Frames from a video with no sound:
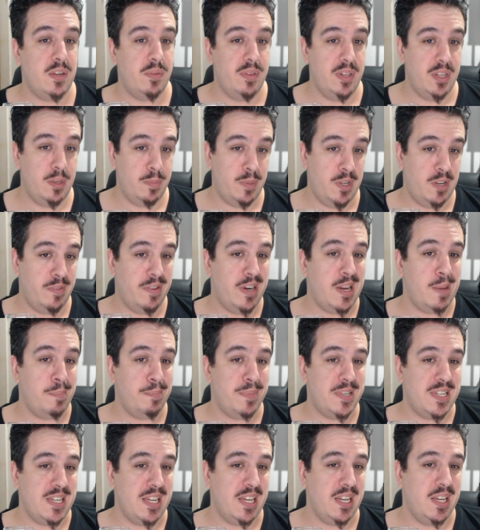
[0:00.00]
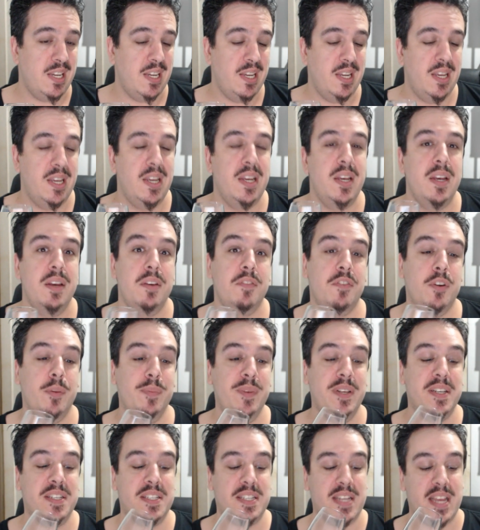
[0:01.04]
so a little bit of an uptick
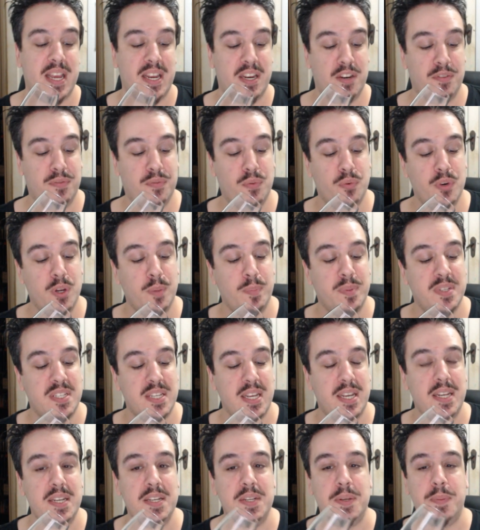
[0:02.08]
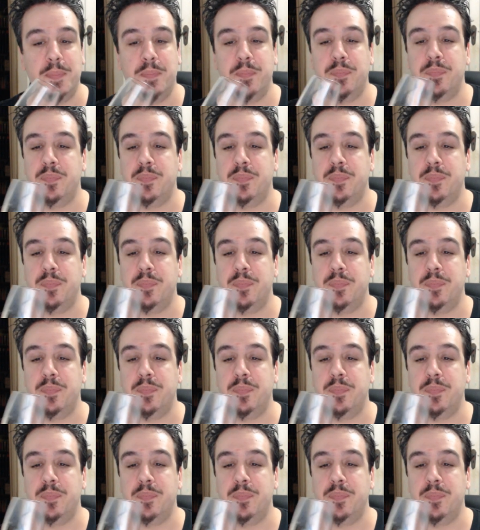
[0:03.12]
from your standard 40%.